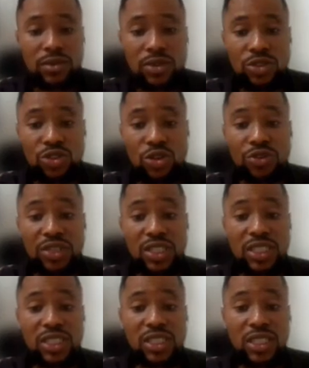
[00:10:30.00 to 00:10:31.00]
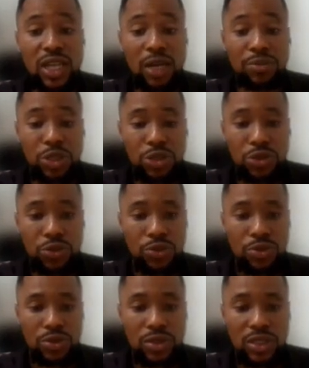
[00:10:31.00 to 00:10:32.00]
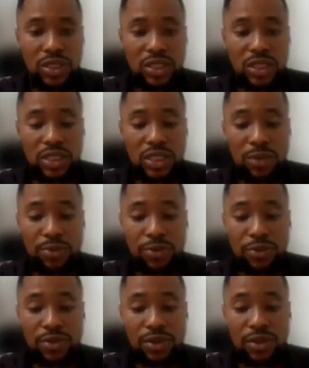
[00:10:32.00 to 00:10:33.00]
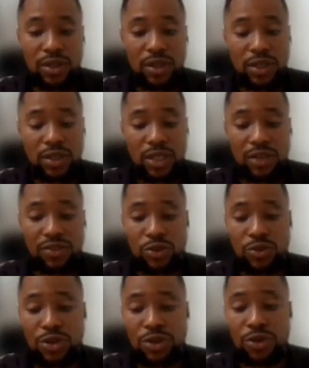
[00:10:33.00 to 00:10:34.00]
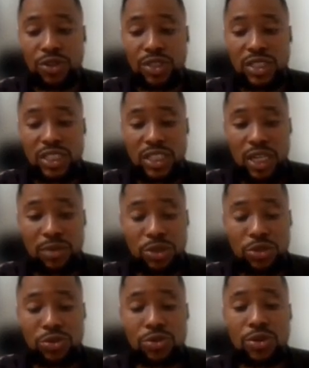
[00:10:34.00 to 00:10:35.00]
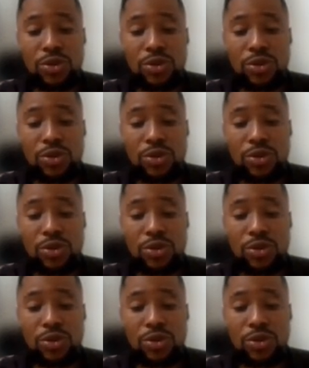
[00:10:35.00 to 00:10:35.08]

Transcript: Sorry, this is type 2. This is a type of graphical error. This is type 2.